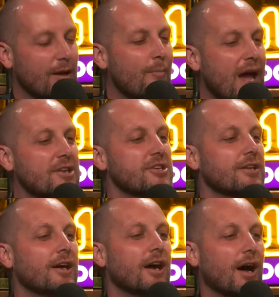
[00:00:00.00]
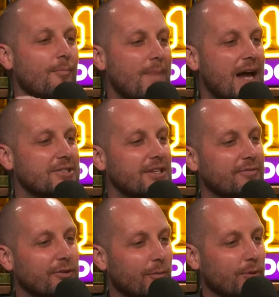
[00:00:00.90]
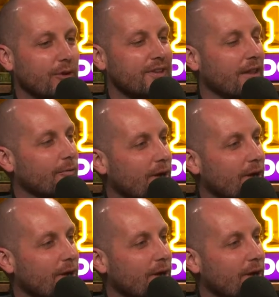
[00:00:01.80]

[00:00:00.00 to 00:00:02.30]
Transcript: Imagine if you employed that in the